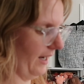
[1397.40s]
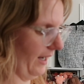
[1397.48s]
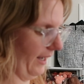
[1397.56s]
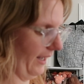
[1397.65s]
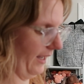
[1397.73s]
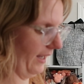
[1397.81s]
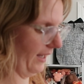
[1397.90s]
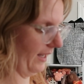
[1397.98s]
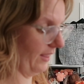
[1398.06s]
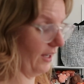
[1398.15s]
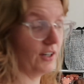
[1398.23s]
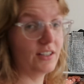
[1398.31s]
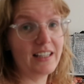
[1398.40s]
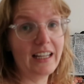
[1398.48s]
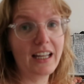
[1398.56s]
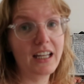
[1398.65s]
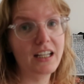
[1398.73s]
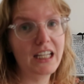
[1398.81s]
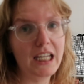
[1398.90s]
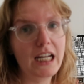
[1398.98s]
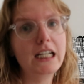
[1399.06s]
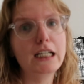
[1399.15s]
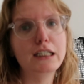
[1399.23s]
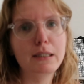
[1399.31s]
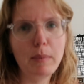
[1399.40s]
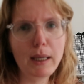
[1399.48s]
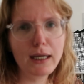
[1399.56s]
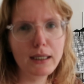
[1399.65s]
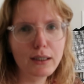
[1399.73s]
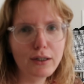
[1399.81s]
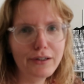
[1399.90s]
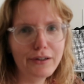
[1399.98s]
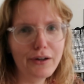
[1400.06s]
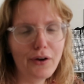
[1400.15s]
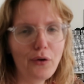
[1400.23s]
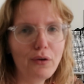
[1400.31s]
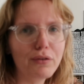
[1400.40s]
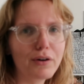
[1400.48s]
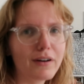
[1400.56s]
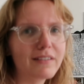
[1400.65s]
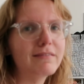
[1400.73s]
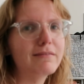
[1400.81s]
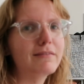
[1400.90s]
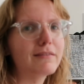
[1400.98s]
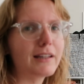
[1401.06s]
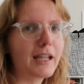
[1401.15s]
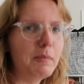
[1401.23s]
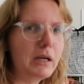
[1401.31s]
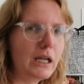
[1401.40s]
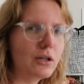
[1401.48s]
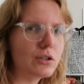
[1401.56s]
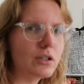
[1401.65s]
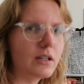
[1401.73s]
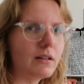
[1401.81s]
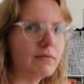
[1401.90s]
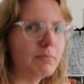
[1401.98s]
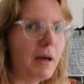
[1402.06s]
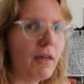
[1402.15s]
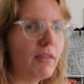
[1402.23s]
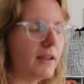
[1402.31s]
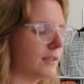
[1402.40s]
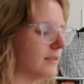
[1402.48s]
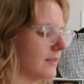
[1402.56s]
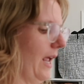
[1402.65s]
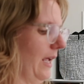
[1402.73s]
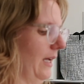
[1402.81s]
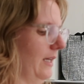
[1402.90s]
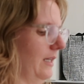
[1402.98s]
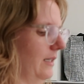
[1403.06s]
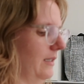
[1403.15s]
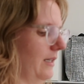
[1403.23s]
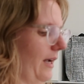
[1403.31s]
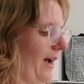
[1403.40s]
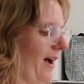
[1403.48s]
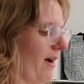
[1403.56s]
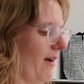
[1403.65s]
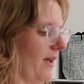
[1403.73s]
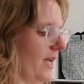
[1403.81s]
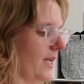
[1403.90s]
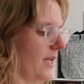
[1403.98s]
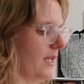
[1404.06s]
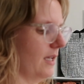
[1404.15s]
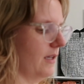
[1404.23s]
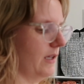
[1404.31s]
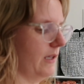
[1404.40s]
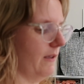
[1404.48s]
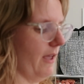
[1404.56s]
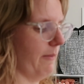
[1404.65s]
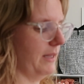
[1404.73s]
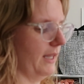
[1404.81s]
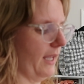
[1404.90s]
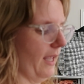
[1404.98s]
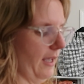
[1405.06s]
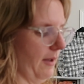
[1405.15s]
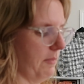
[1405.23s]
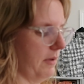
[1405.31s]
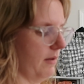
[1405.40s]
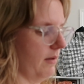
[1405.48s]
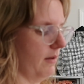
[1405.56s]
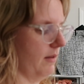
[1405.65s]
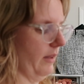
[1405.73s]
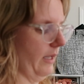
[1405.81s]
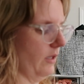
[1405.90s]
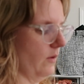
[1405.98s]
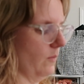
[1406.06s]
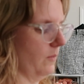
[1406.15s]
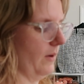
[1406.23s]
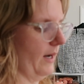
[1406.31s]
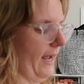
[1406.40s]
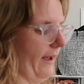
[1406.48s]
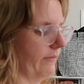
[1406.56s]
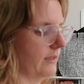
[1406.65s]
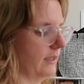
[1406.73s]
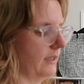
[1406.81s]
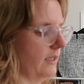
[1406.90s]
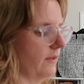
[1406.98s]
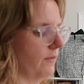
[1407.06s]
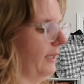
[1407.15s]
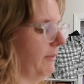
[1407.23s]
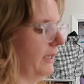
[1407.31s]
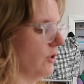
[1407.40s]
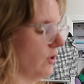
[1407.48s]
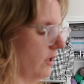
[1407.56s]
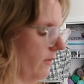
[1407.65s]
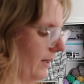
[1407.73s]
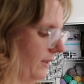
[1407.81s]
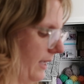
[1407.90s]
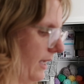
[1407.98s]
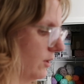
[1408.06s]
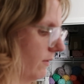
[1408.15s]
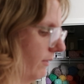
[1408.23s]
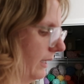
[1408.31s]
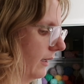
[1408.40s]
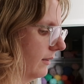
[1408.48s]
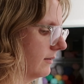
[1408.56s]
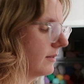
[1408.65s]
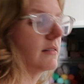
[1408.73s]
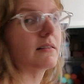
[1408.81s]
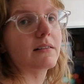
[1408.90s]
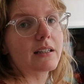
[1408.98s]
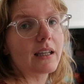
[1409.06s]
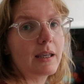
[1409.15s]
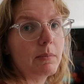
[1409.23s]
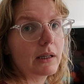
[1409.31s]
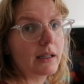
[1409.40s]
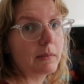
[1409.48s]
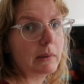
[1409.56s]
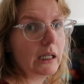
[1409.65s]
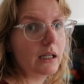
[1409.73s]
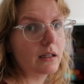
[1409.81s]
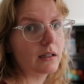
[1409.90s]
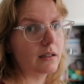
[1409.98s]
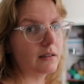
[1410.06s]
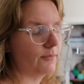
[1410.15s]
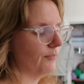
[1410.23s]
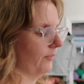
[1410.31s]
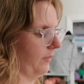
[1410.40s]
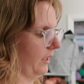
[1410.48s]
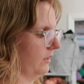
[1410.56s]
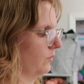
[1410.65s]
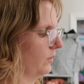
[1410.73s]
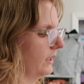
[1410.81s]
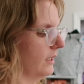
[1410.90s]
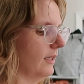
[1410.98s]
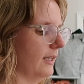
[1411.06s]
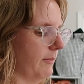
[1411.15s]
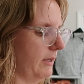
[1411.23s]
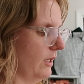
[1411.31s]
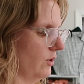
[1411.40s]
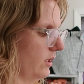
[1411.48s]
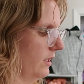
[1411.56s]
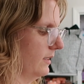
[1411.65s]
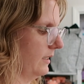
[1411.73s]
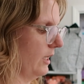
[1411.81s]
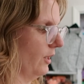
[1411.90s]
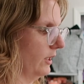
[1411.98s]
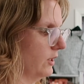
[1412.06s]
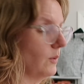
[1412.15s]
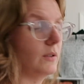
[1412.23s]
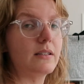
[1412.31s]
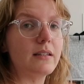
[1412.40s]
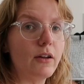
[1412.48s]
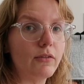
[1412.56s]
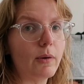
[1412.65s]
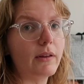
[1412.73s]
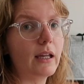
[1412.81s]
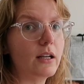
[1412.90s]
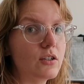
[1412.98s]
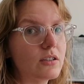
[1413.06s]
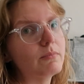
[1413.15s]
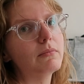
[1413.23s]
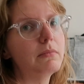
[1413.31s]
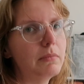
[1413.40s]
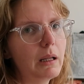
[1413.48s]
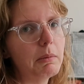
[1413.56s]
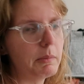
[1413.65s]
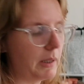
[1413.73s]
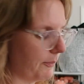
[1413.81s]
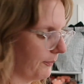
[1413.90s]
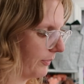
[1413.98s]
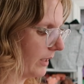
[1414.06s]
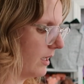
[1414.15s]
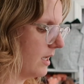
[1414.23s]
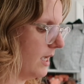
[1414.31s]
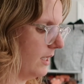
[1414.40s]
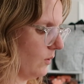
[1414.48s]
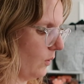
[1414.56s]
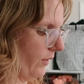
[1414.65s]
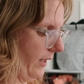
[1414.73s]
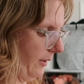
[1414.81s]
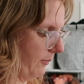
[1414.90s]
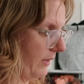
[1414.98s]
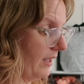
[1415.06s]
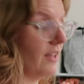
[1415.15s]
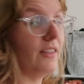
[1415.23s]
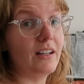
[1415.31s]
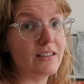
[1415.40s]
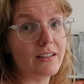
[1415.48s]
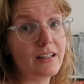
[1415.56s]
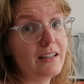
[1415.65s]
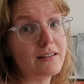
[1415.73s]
there's like heated debate over lamination methods, and I am in the camp that you have to leave lamination around the edge of things to keep it laminated, because really the lamination is adhering to itself around the edges, blah blah blah. It's a whole thing. It's